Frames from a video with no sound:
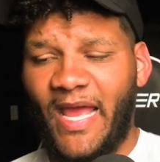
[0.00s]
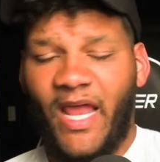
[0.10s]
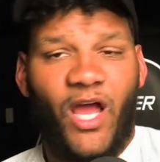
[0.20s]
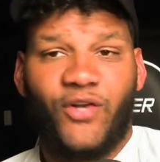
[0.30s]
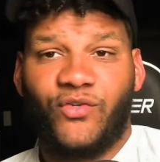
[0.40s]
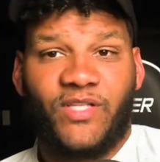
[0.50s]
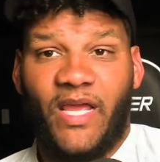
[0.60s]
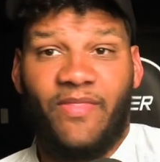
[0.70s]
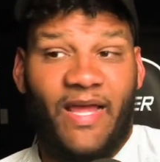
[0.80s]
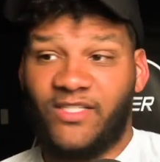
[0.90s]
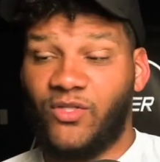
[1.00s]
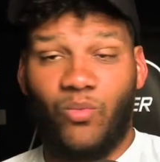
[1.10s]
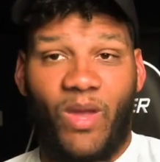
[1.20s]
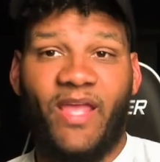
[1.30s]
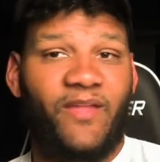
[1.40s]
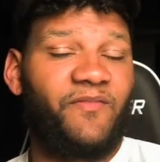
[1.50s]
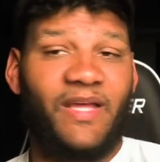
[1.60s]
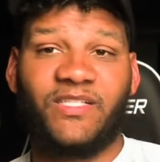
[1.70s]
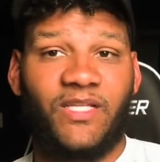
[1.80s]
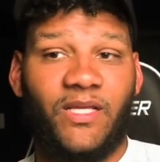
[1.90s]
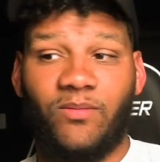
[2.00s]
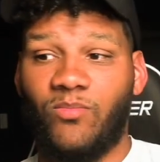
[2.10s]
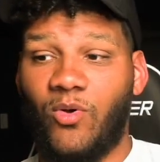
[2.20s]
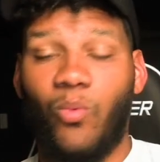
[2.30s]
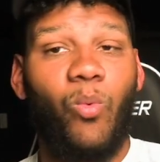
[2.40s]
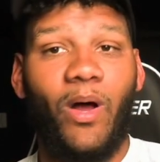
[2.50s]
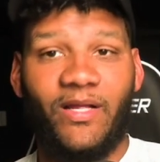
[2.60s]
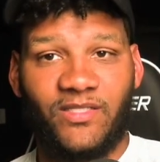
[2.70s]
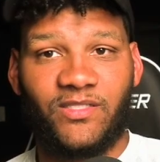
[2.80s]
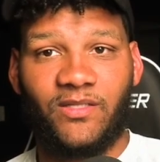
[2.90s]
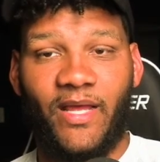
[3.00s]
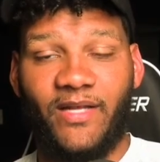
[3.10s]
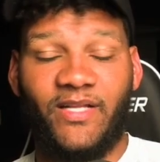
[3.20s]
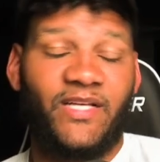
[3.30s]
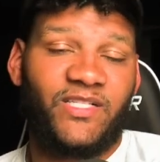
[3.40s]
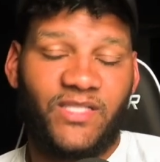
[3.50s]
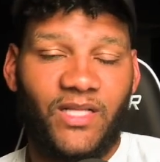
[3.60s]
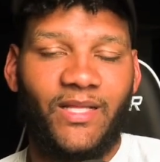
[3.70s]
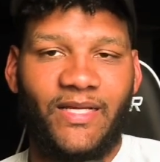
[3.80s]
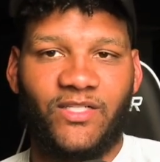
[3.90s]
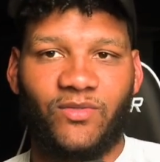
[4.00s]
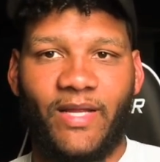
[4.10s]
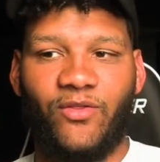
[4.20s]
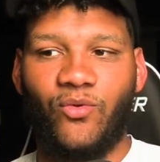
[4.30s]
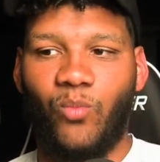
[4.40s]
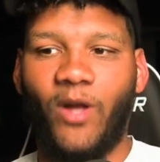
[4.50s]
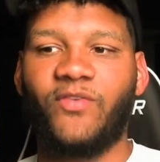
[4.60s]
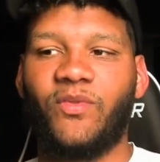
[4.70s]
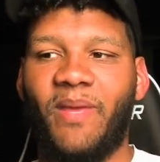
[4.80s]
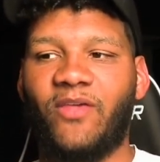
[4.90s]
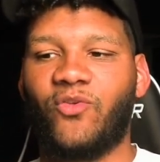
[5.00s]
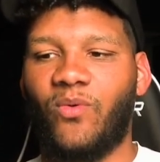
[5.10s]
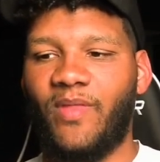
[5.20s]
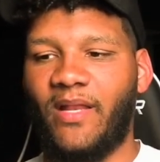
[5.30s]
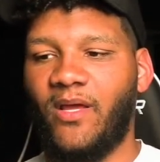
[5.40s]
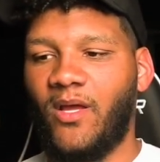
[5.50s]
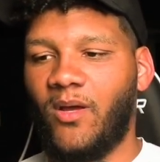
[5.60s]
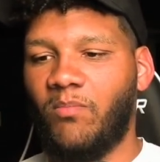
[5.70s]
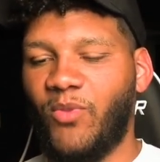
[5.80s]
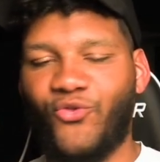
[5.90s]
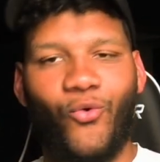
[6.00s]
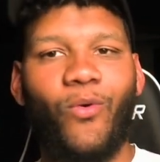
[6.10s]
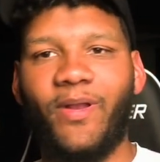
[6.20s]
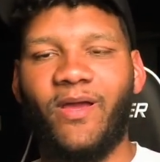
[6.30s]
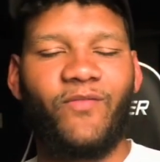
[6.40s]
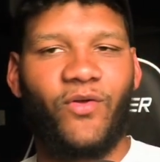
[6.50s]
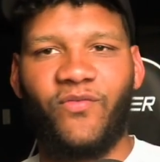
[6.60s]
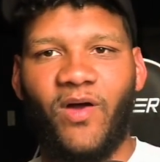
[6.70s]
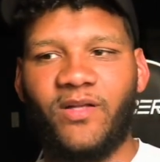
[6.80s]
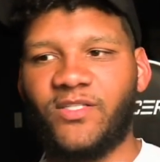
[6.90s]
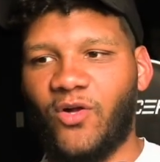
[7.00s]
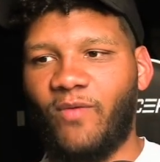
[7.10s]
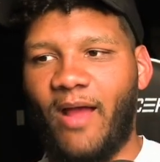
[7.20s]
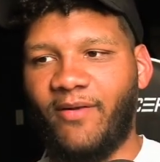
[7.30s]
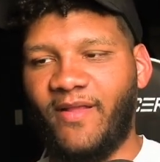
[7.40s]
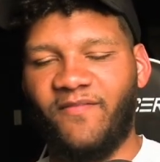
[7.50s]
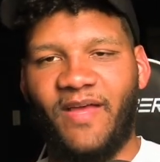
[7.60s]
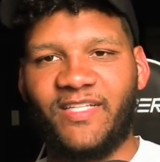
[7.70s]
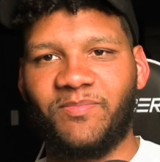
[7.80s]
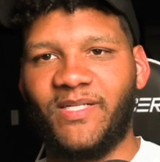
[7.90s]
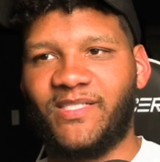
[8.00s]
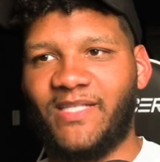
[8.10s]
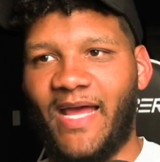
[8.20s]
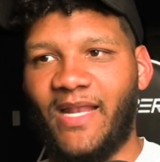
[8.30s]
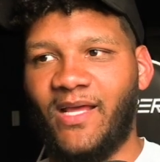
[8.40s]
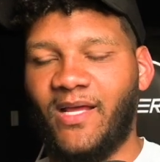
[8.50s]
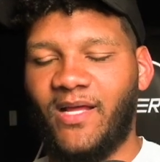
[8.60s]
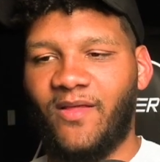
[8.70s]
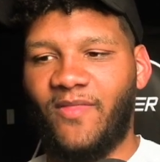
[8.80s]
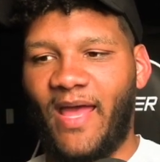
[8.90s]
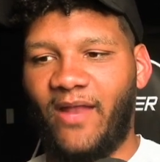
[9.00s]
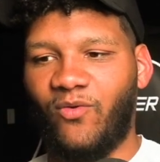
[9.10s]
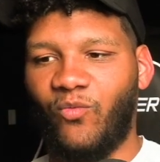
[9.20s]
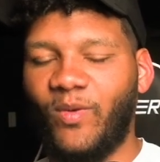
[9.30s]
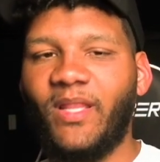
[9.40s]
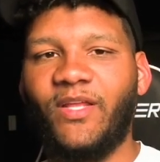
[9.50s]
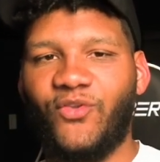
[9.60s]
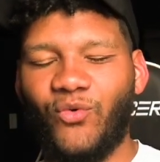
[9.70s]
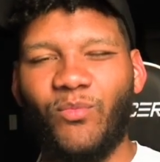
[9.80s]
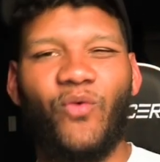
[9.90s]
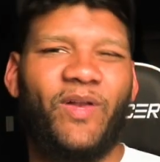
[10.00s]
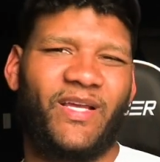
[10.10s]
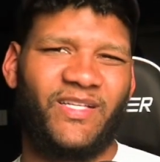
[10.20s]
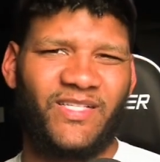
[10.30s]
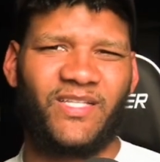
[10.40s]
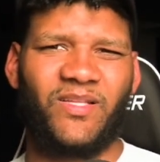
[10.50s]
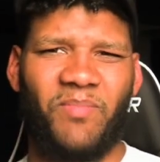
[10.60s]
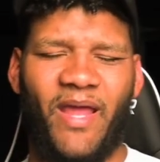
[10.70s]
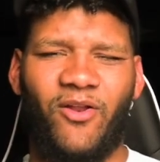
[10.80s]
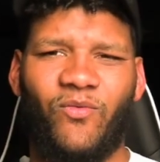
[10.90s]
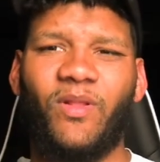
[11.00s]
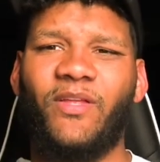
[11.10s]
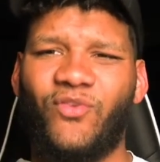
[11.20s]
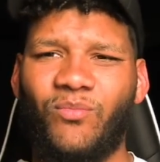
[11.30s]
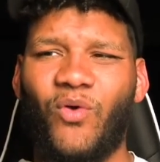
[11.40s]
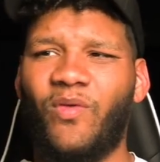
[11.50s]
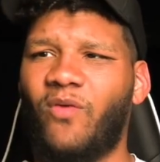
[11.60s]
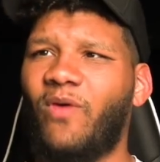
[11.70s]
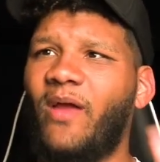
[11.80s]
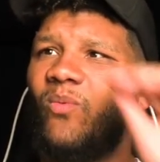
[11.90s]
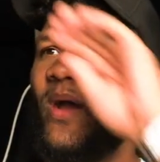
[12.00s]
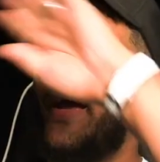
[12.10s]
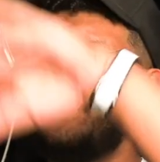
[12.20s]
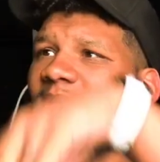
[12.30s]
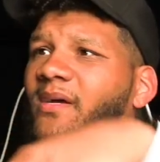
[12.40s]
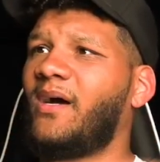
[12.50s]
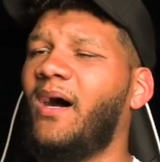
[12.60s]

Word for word: And I understand that's the way investing was and still is, right? You want to make sure that majority of your funds are around investments that really do move in a consistent manner, really do move in the right way.